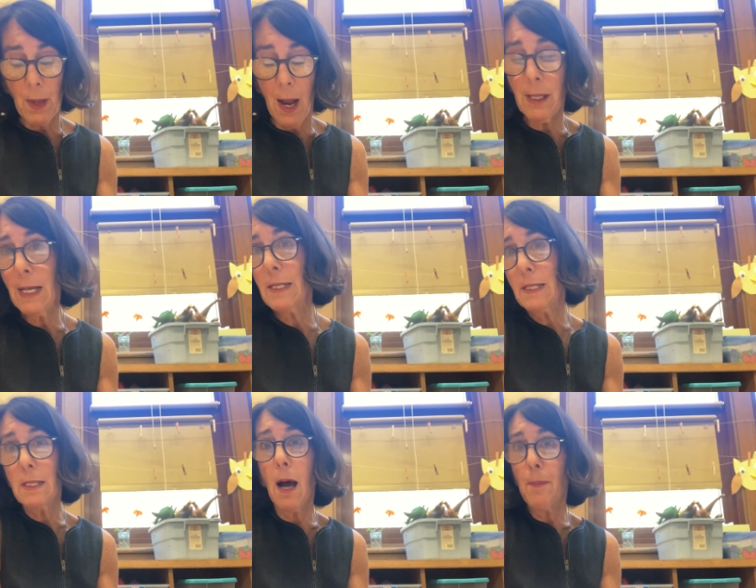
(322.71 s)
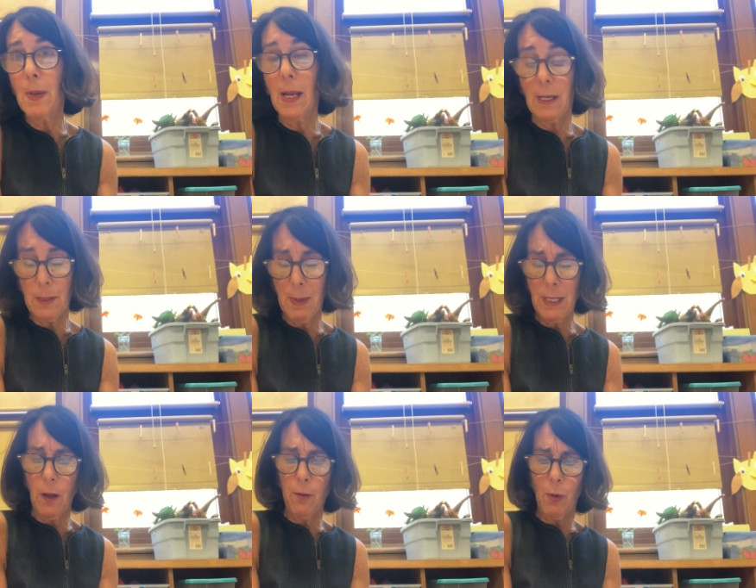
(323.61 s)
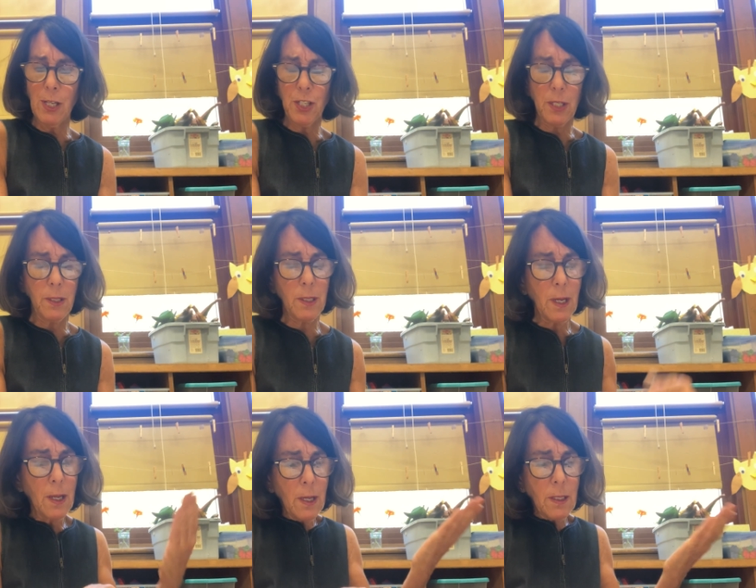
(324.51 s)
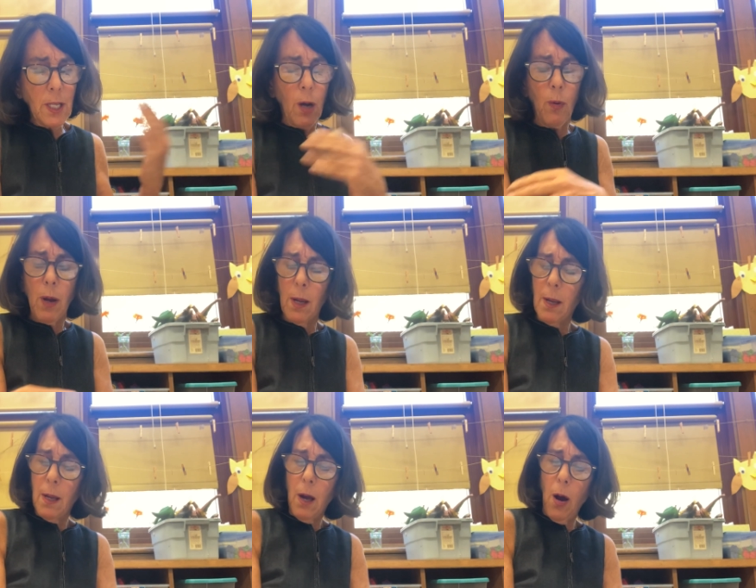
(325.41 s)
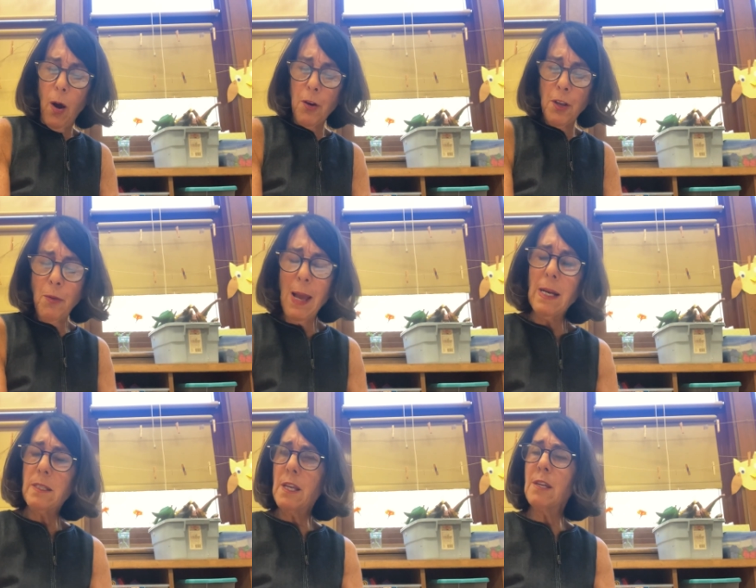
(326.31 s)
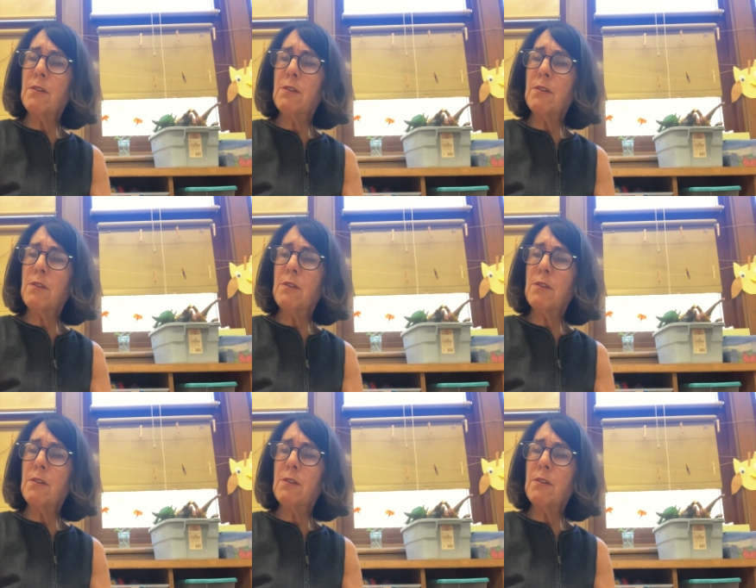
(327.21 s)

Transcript: I like to stop and ask myself questions. So are you asking